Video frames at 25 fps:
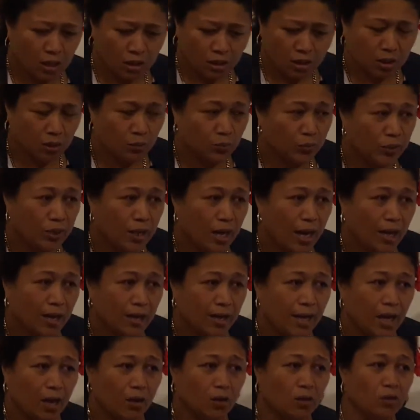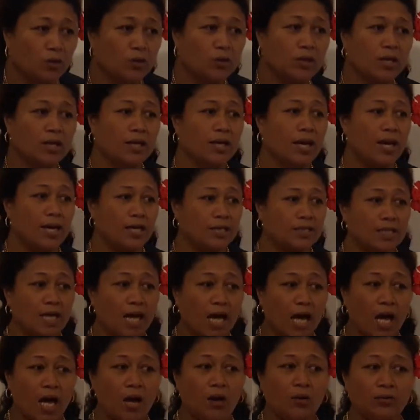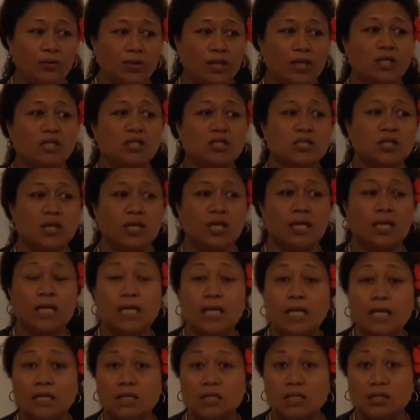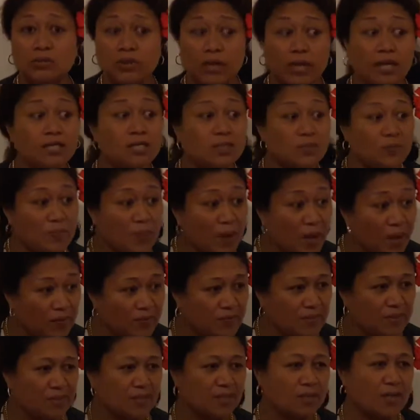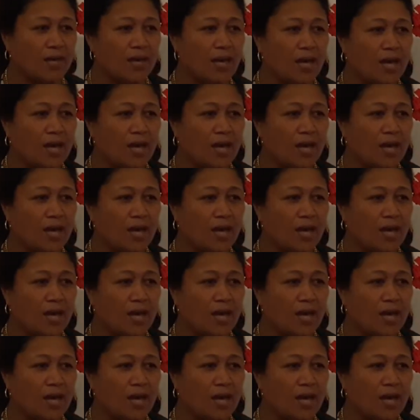So we are now looking at how nature illustrates maths.